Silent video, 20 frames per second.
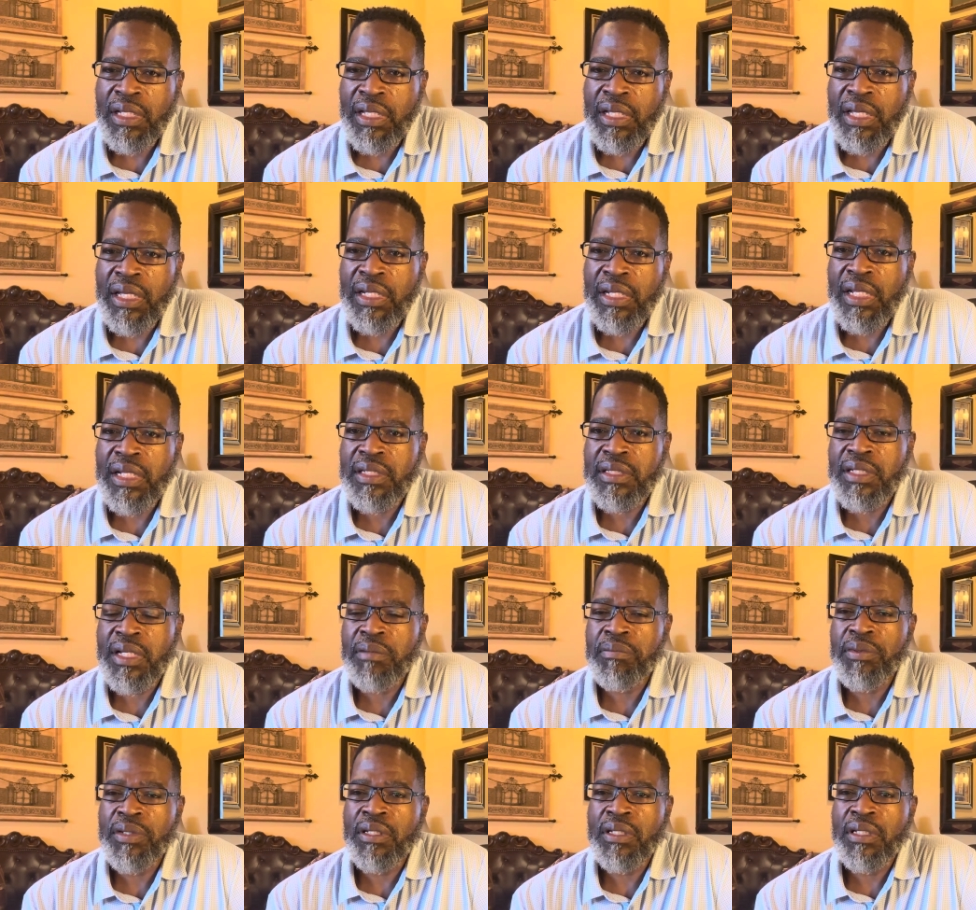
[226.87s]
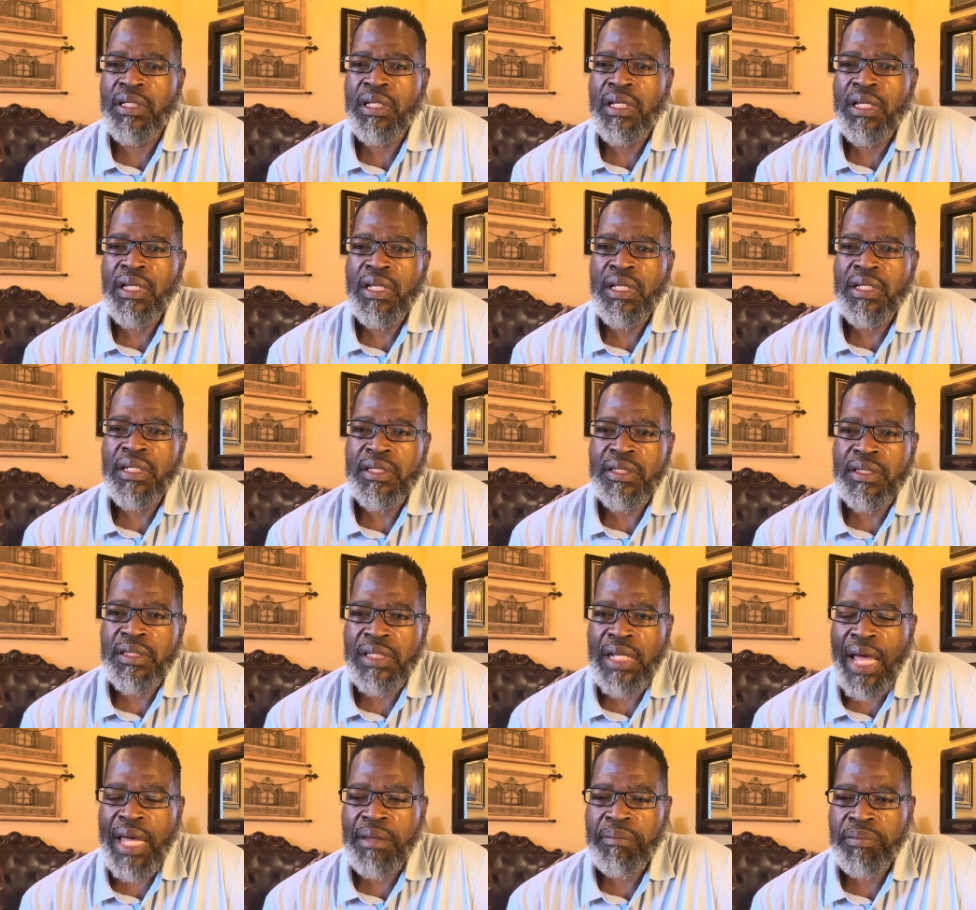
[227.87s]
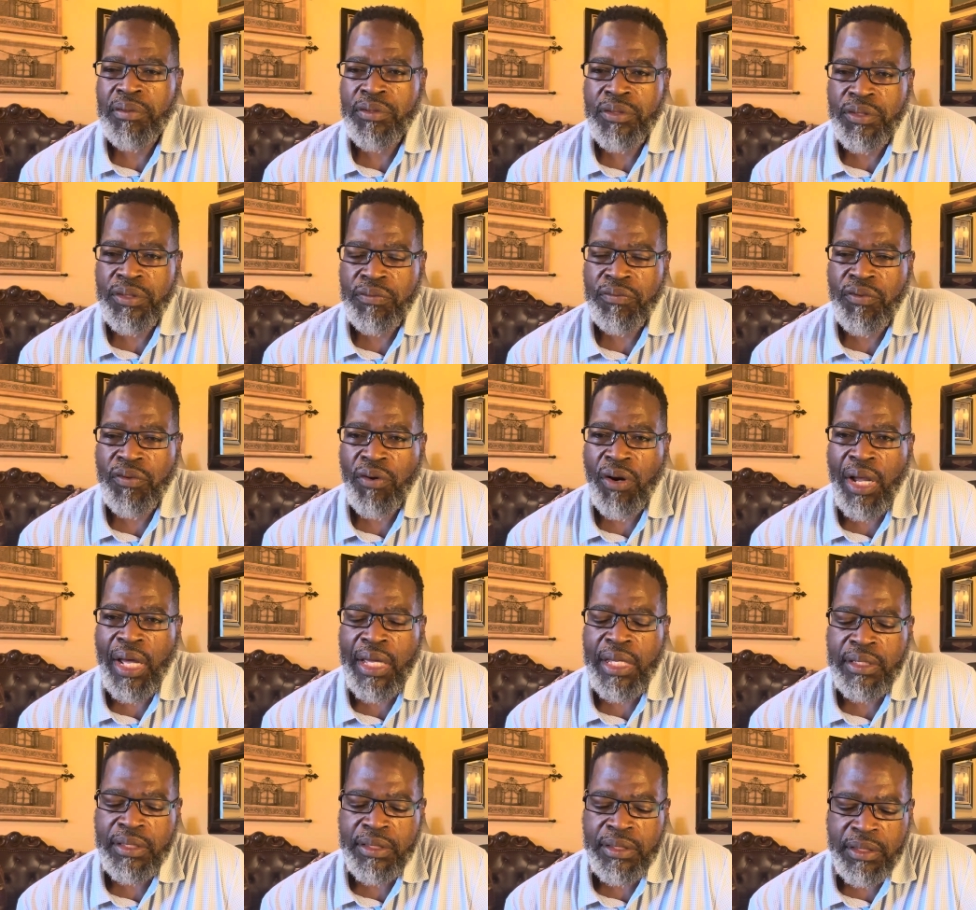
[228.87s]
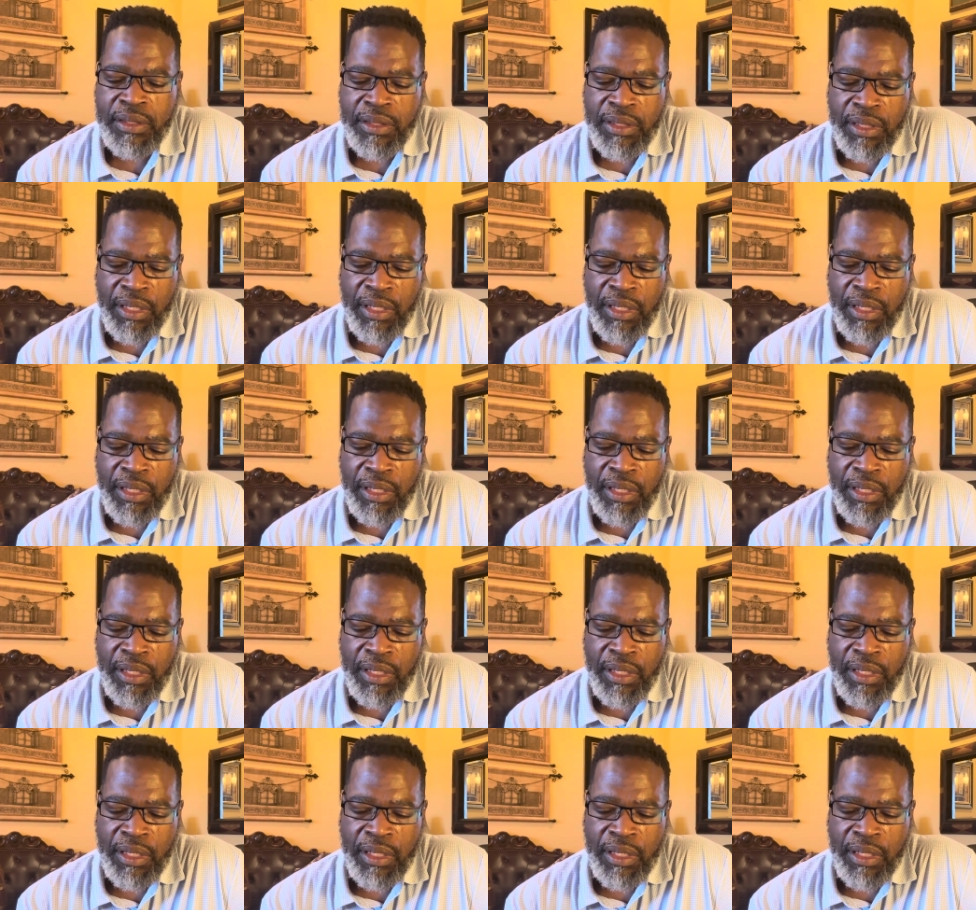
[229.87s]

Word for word: Isn't that something? Disciples of Christ